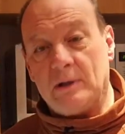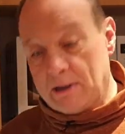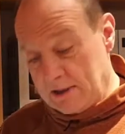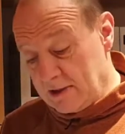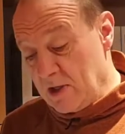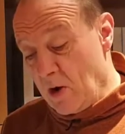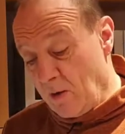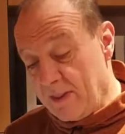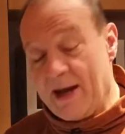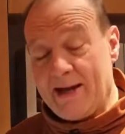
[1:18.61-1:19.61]
and it's
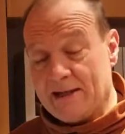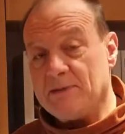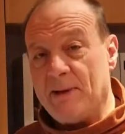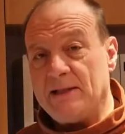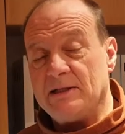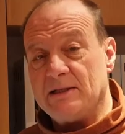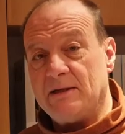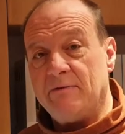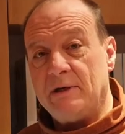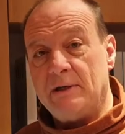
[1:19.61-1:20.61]
not that
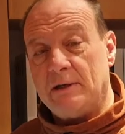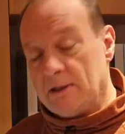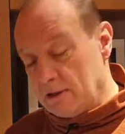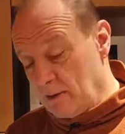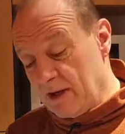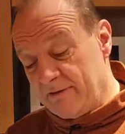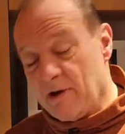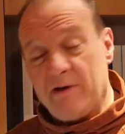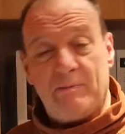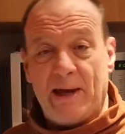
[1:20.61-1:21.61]
expensive.
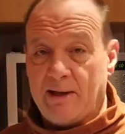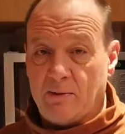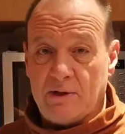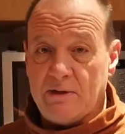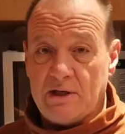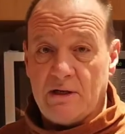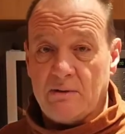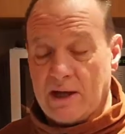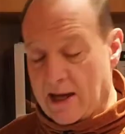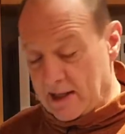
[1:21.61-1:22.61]
£25 in
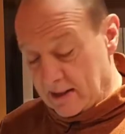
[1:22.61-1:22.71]
the UK.